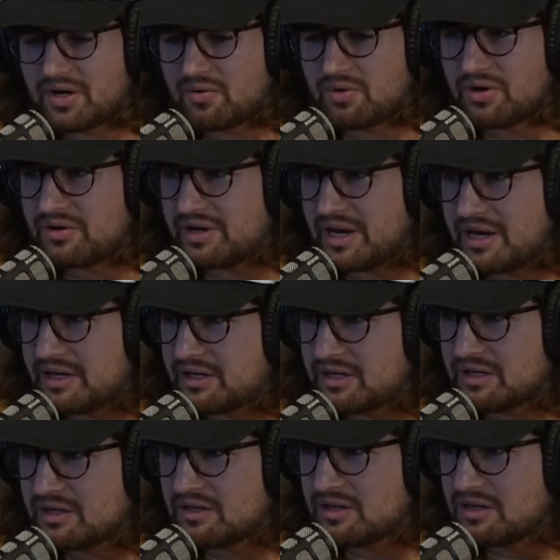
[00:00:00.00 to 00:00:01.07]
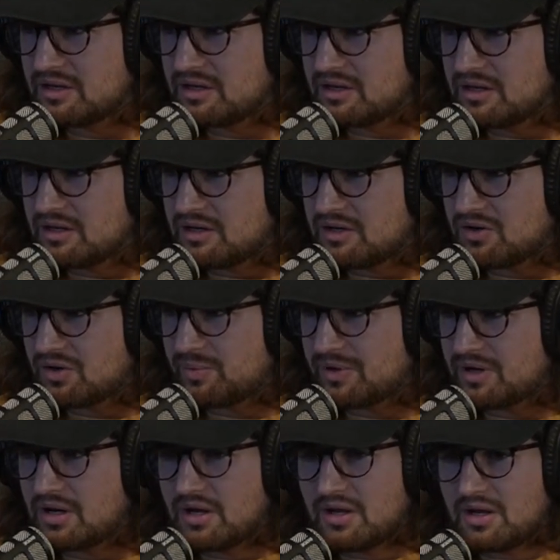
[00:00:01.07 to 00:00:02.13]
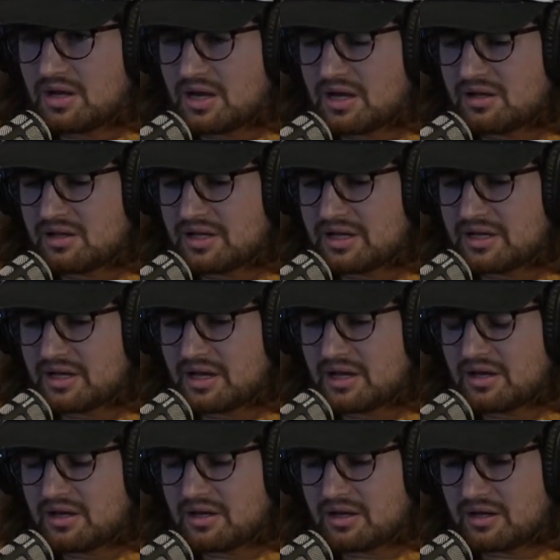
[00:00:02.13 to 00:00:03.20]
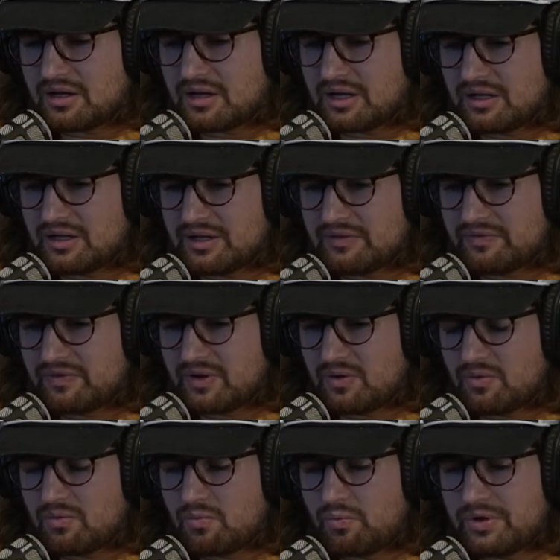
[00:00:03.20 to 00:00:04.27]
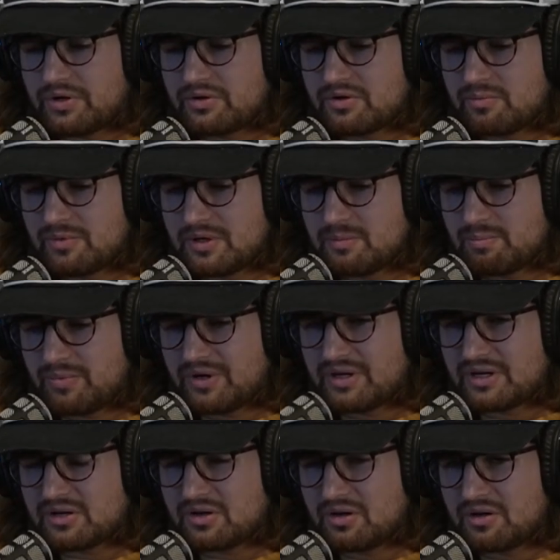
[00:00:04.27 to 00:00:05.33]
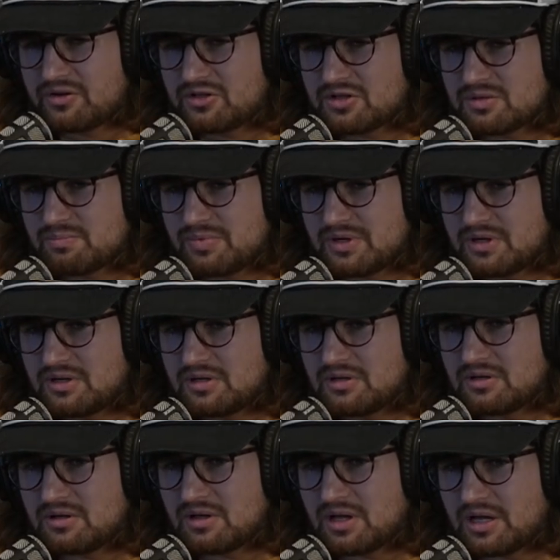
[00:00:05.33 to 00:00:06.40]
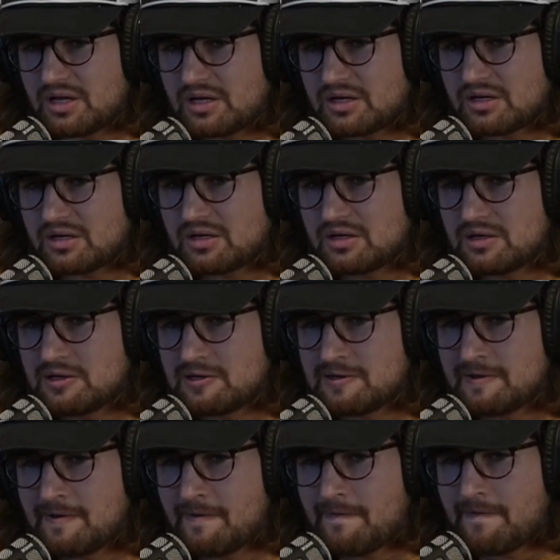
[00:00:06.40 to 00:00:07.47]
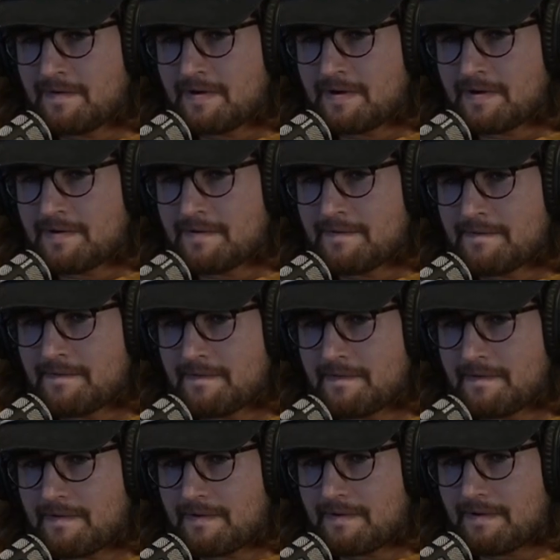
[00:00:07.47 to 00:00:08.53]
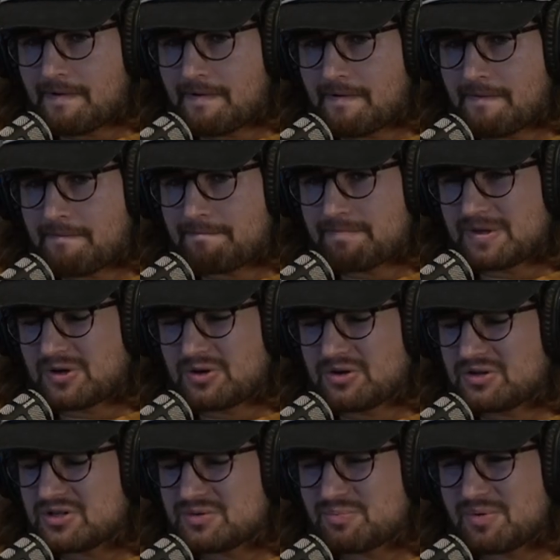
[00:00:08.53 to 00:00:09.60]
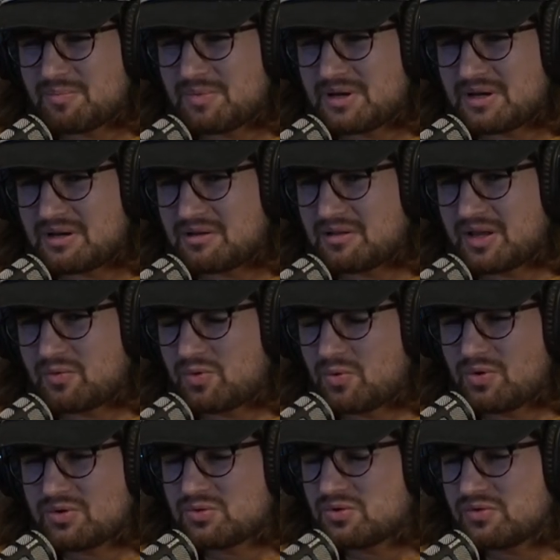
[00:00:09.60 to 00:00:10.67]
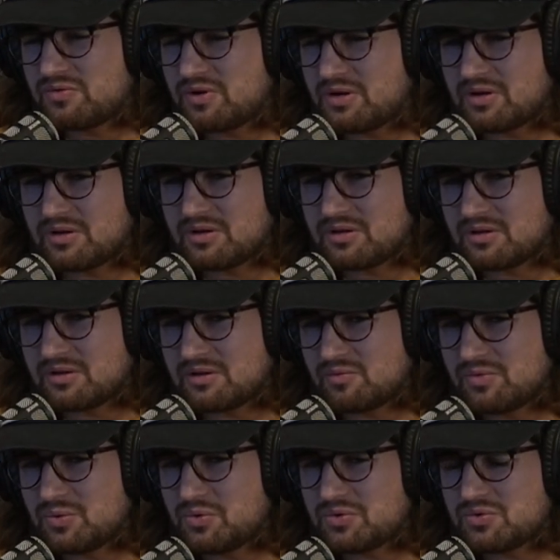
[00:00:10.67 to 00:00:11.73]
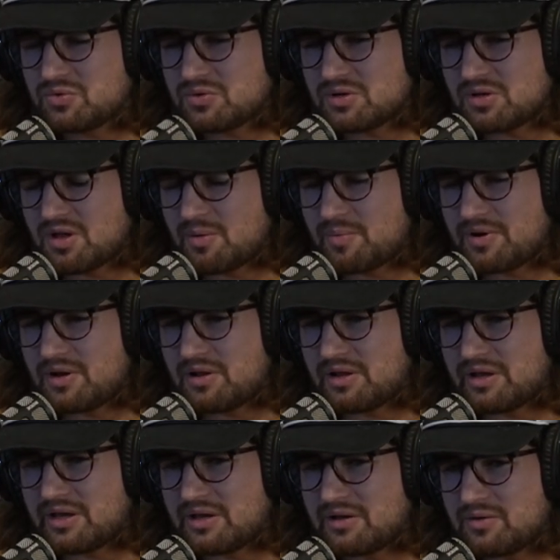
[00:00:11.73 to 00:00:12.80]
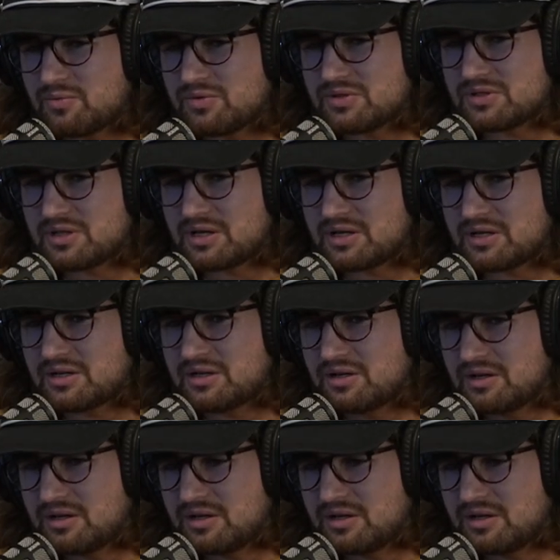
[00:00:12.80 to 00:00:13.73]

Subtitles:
walking around naked too. You know what I mean? LA felt weird to me, but it could have just been like, it could have just been me. Like we went to a club in LA, and it was like,